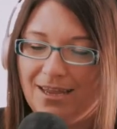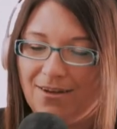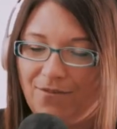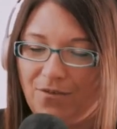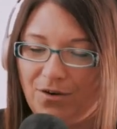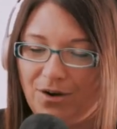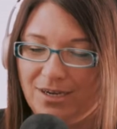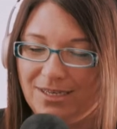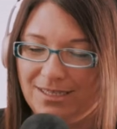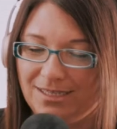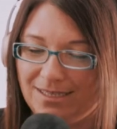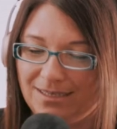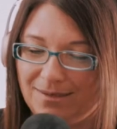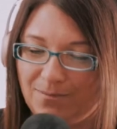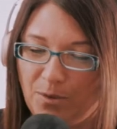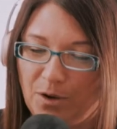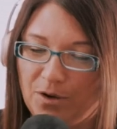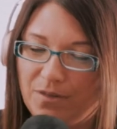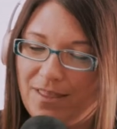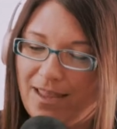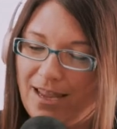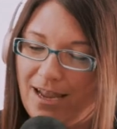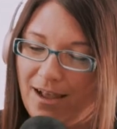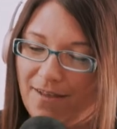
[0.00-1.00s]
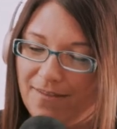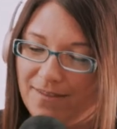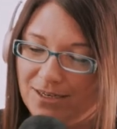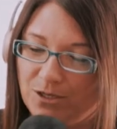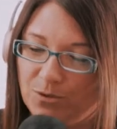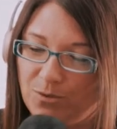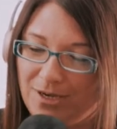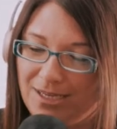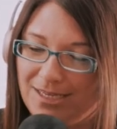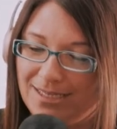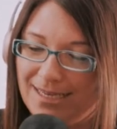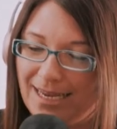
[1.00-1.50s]
For his birthday on the
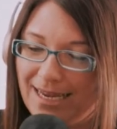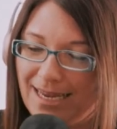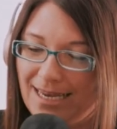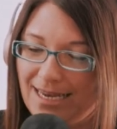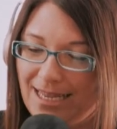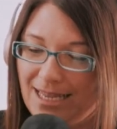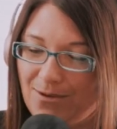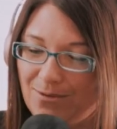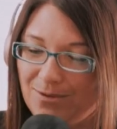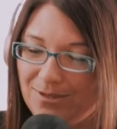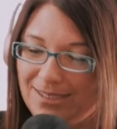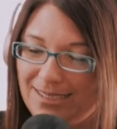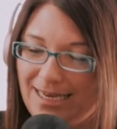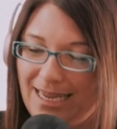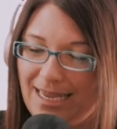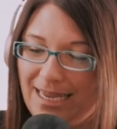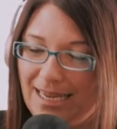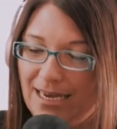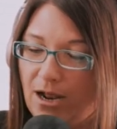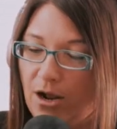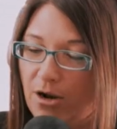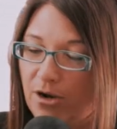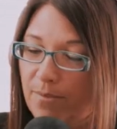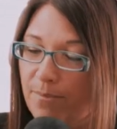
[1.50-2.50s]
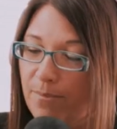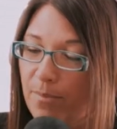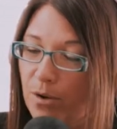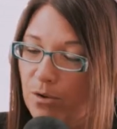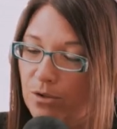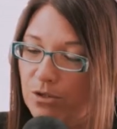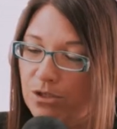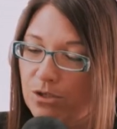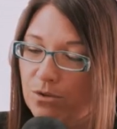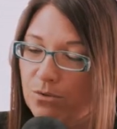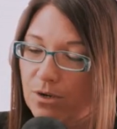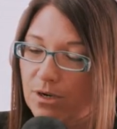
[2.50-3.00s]
22nd, he was taken on a
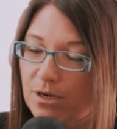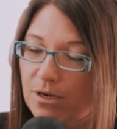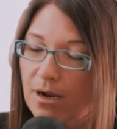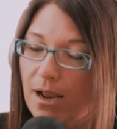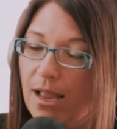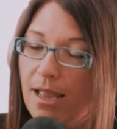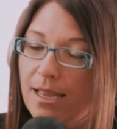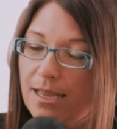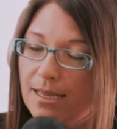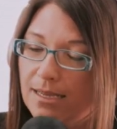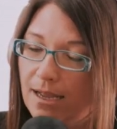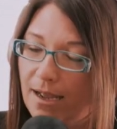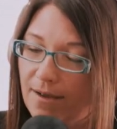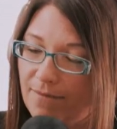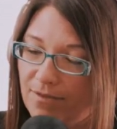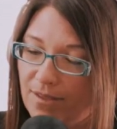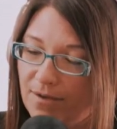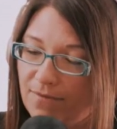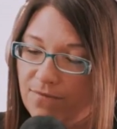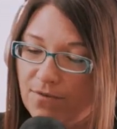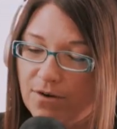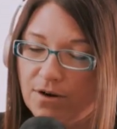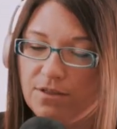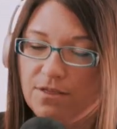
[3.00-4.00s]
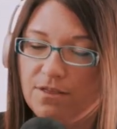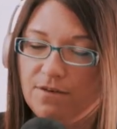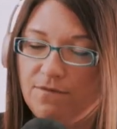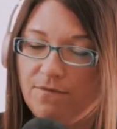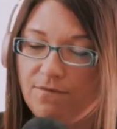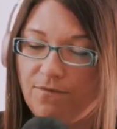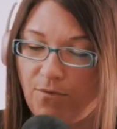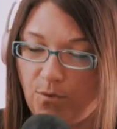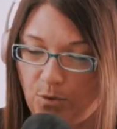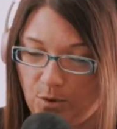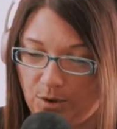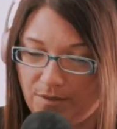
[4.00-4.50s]
boat tour of the Firth of
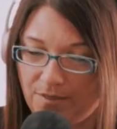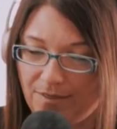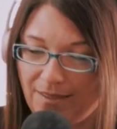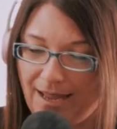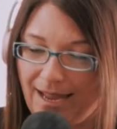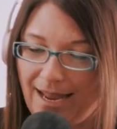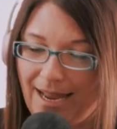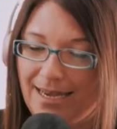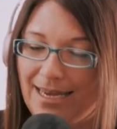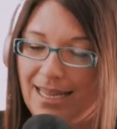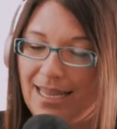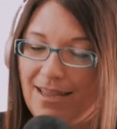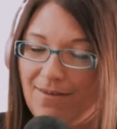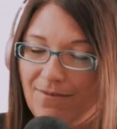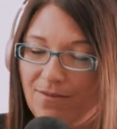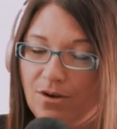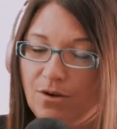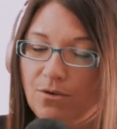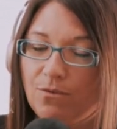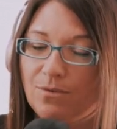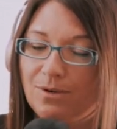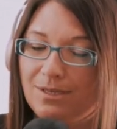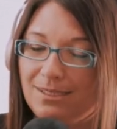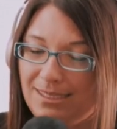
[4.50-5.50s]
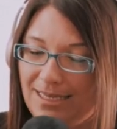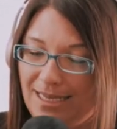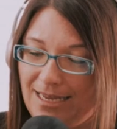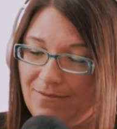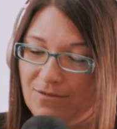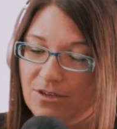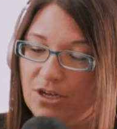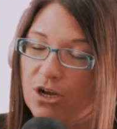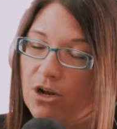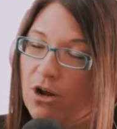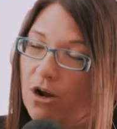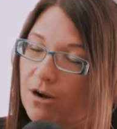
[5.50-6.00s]
Forth and even
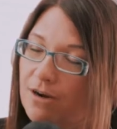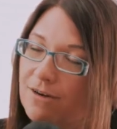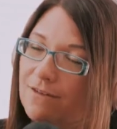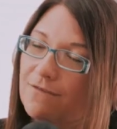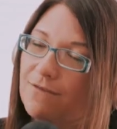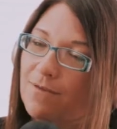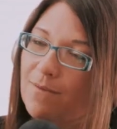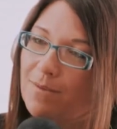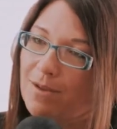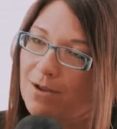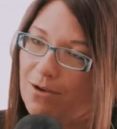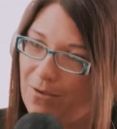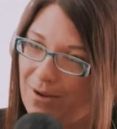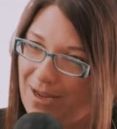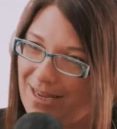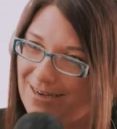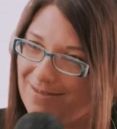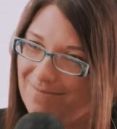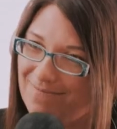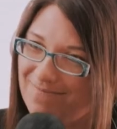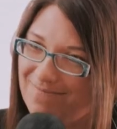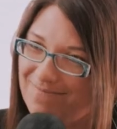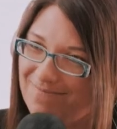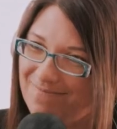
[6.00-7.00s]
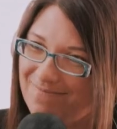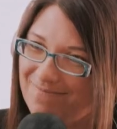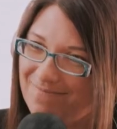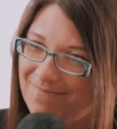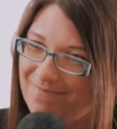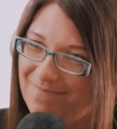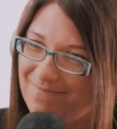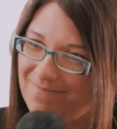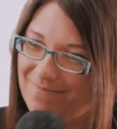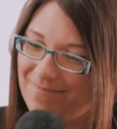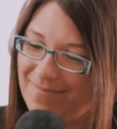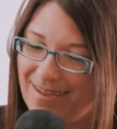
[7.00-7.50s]
received a card from the Queen. Oh,
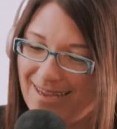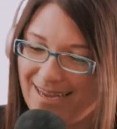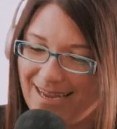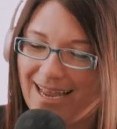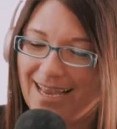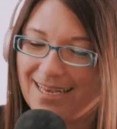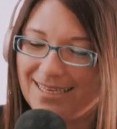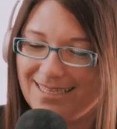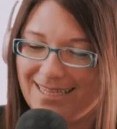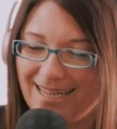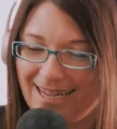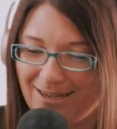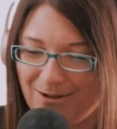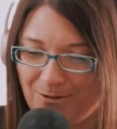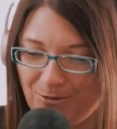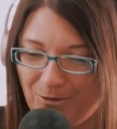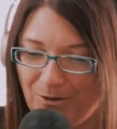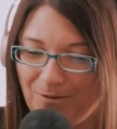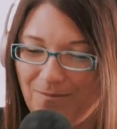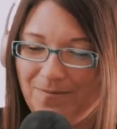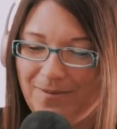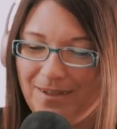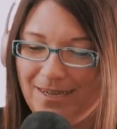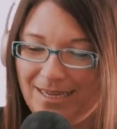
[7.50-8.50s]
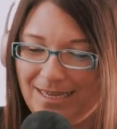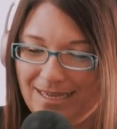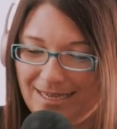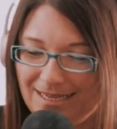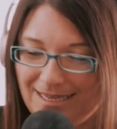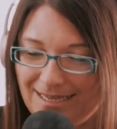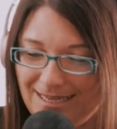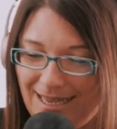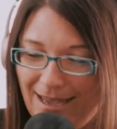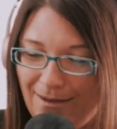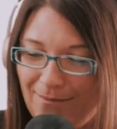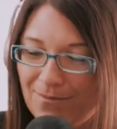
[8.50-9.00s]
wow. Isn't that cool?
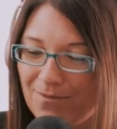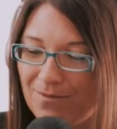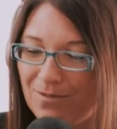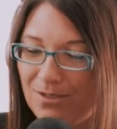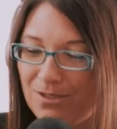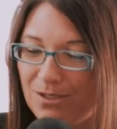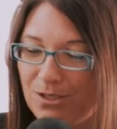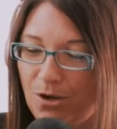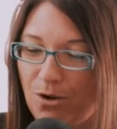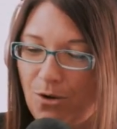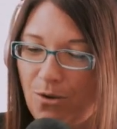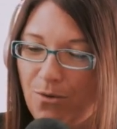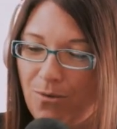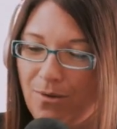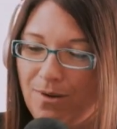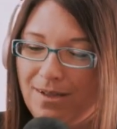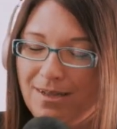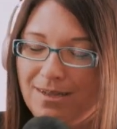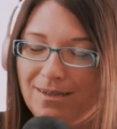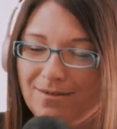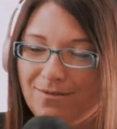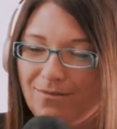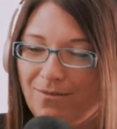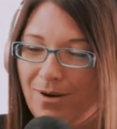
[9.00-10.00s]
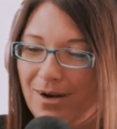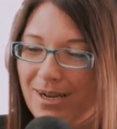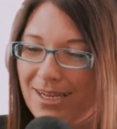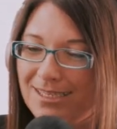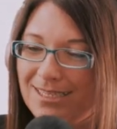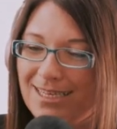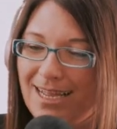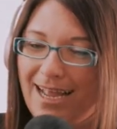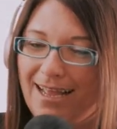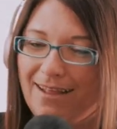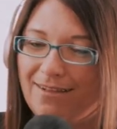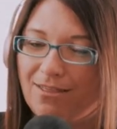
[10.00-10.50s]
Oh. Yep. So, what
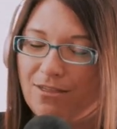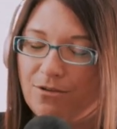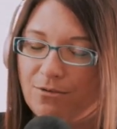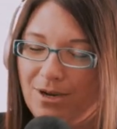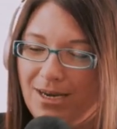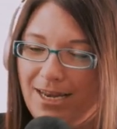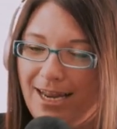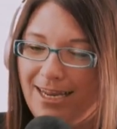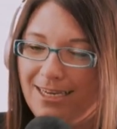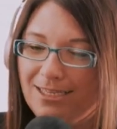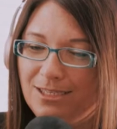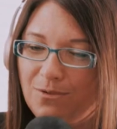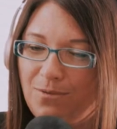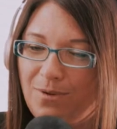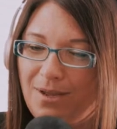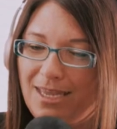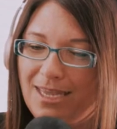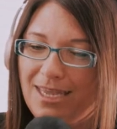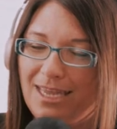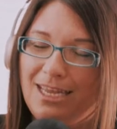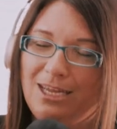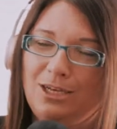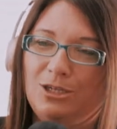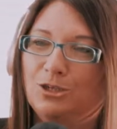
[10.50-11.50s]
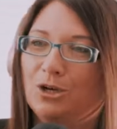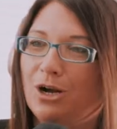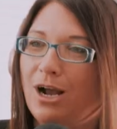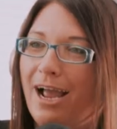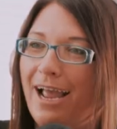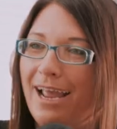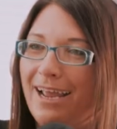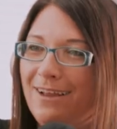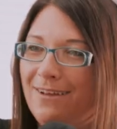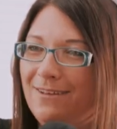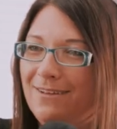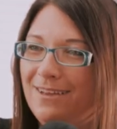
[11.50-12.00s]
is that? Three days a week, he
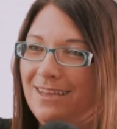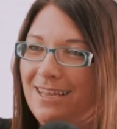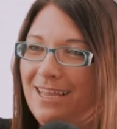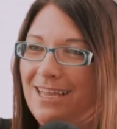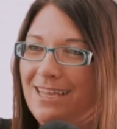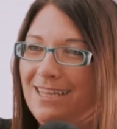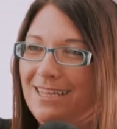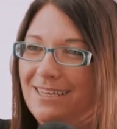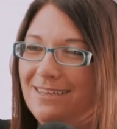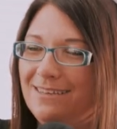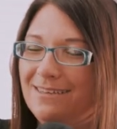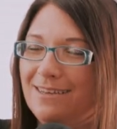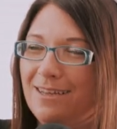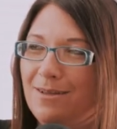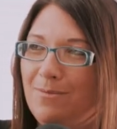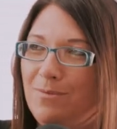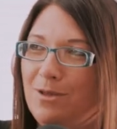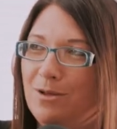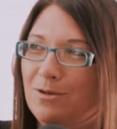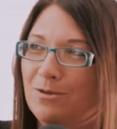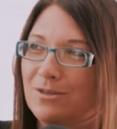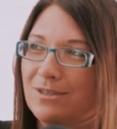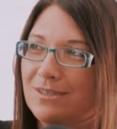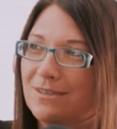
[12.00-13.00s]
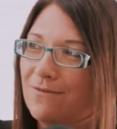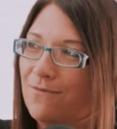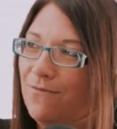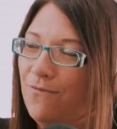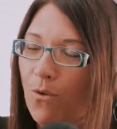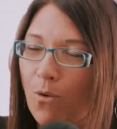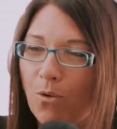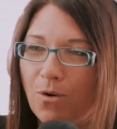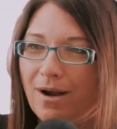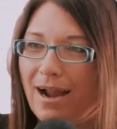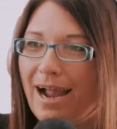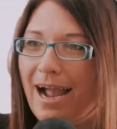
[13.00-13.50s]
drives, he commutes
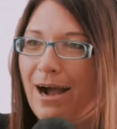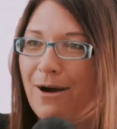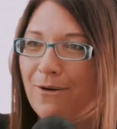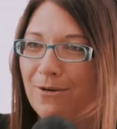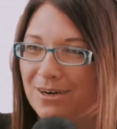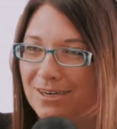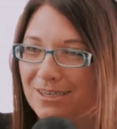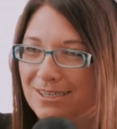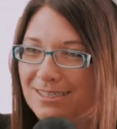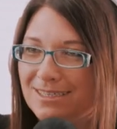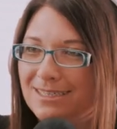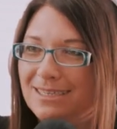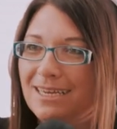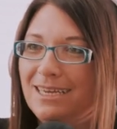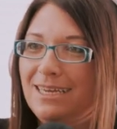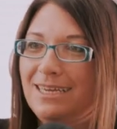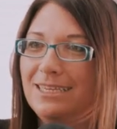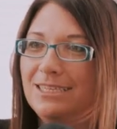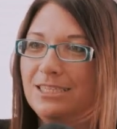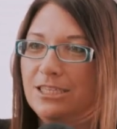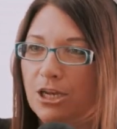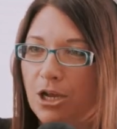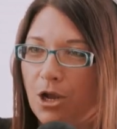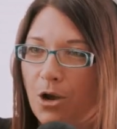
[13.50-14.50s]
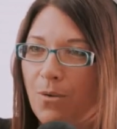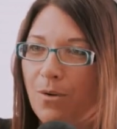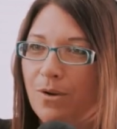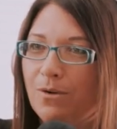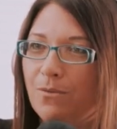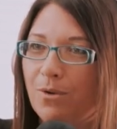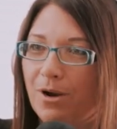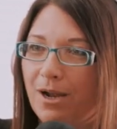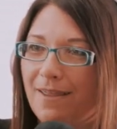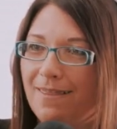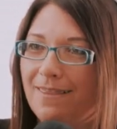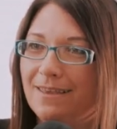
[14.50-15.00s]
four hours to go
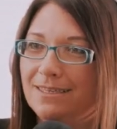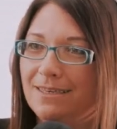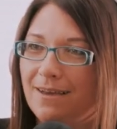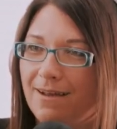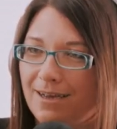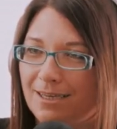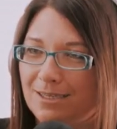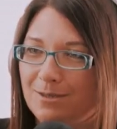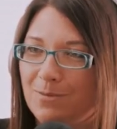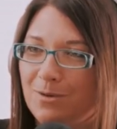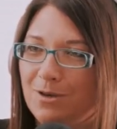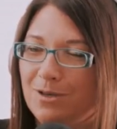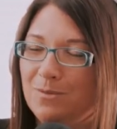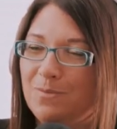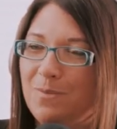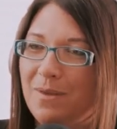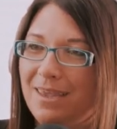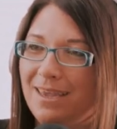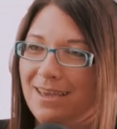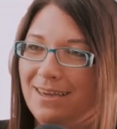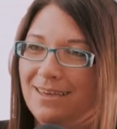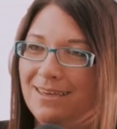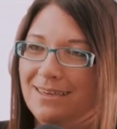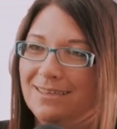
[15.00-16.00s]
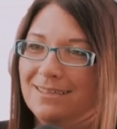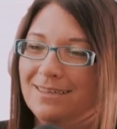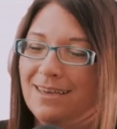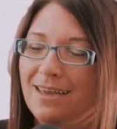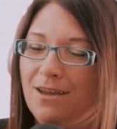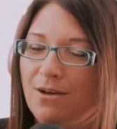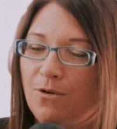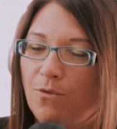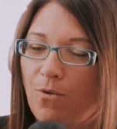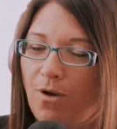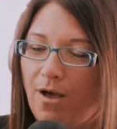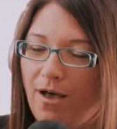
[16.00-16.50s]
and work at this hospice because
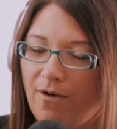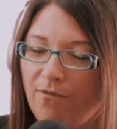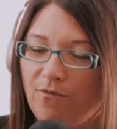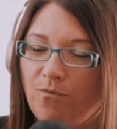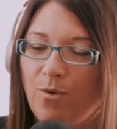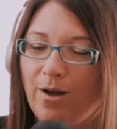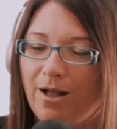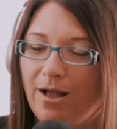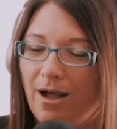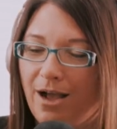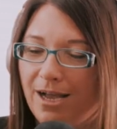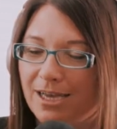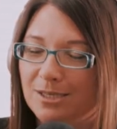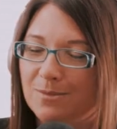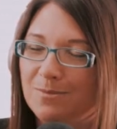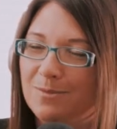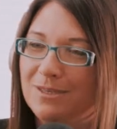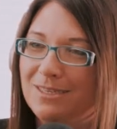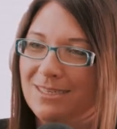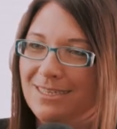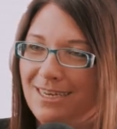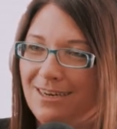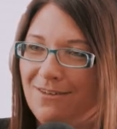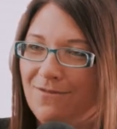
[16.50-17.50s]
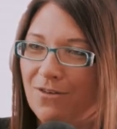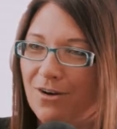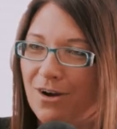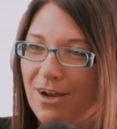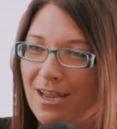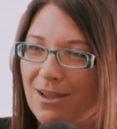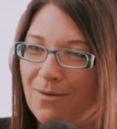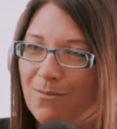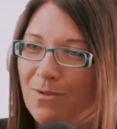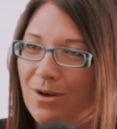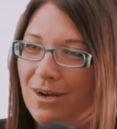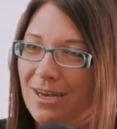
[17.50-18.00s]
of what hospice did for
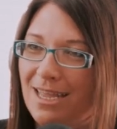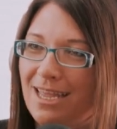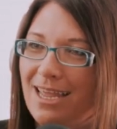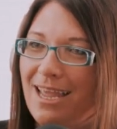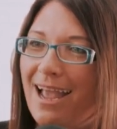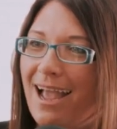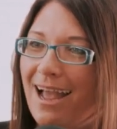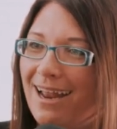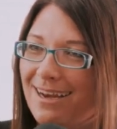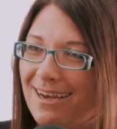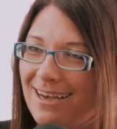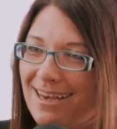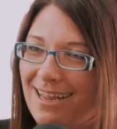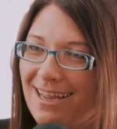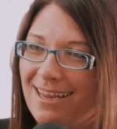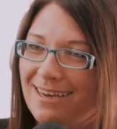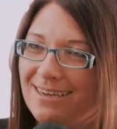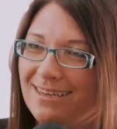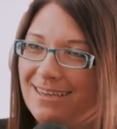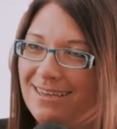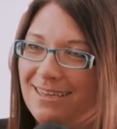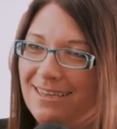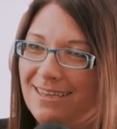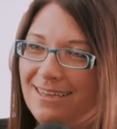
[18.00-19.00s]
him when he had a need.